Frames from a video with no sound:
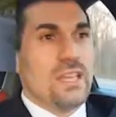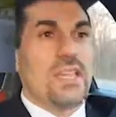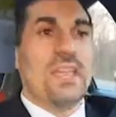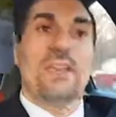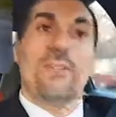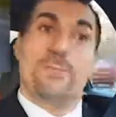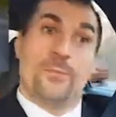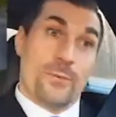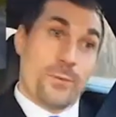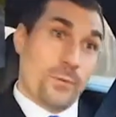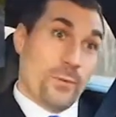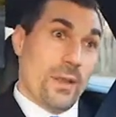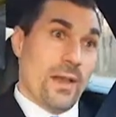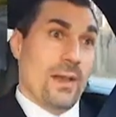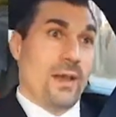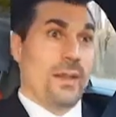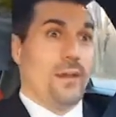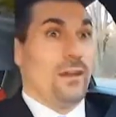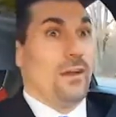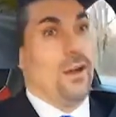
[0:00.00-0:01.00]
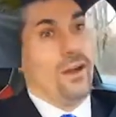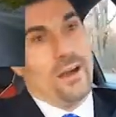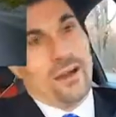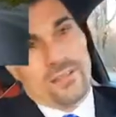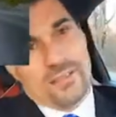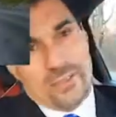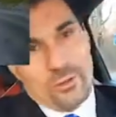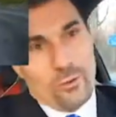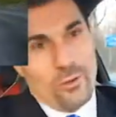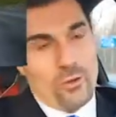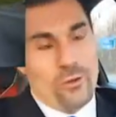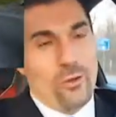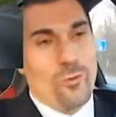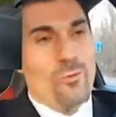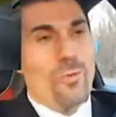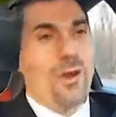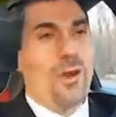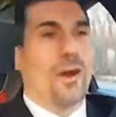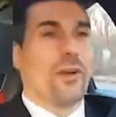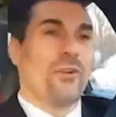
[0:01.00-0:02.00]
if you're not on the
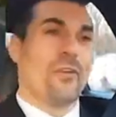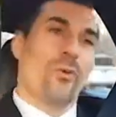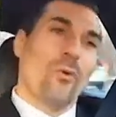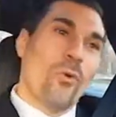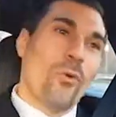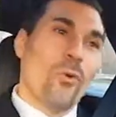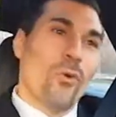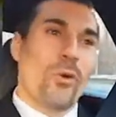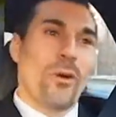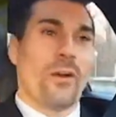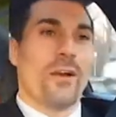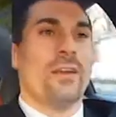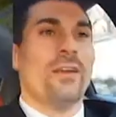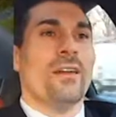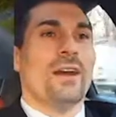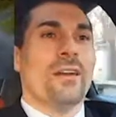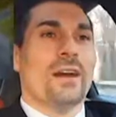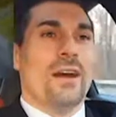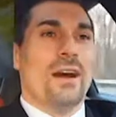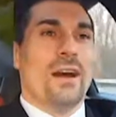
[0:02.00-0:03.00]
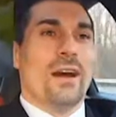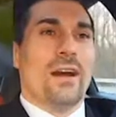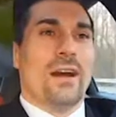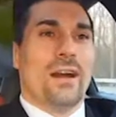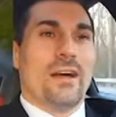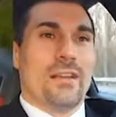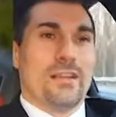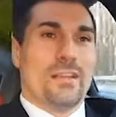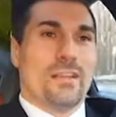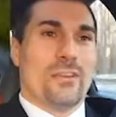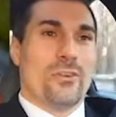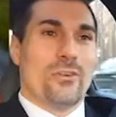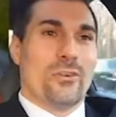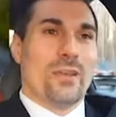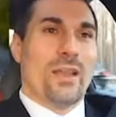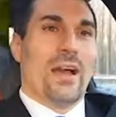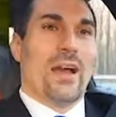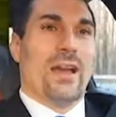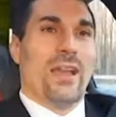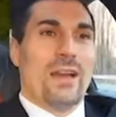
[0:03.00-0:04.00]
Autobahn or you're
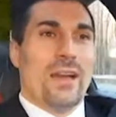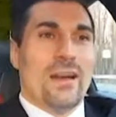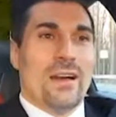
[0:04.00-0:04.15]
not